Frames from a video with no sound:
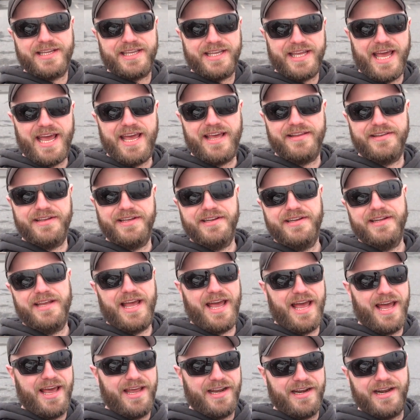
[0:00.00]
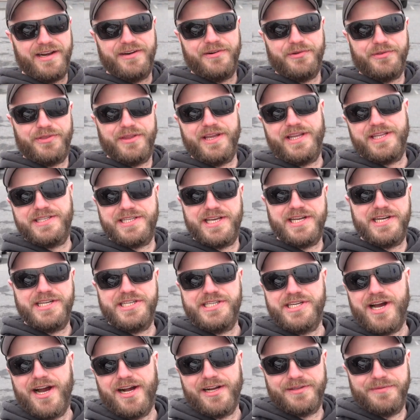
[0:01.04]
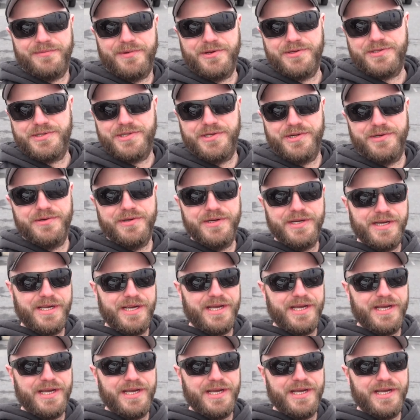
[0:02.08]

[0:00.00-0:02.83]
Caitlin, and I don't think it's any shock to most of you.